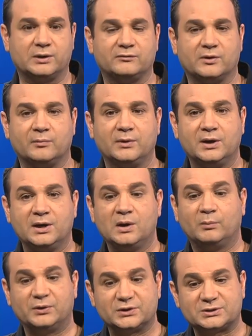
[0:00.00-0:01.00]
of them.
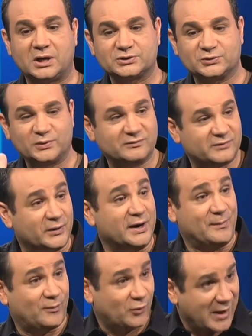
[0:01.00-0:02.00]
But there's also a very
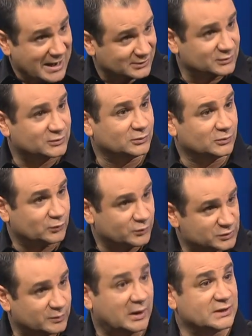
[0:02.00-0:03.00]
practical
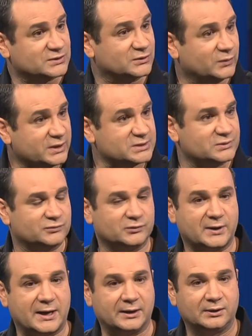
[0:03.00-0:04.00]
response and reason for
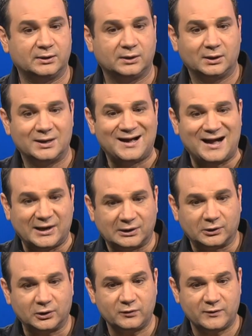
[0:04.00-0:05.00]
that. I
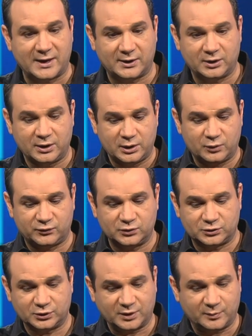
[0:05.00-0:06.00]
learned that if you
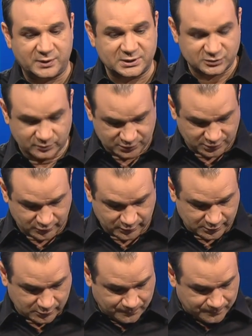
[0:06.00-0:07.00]
took a piece of
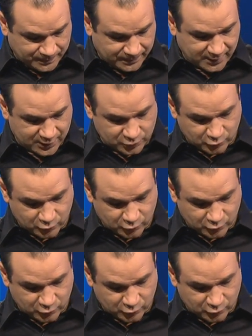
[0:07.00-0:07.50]
material and you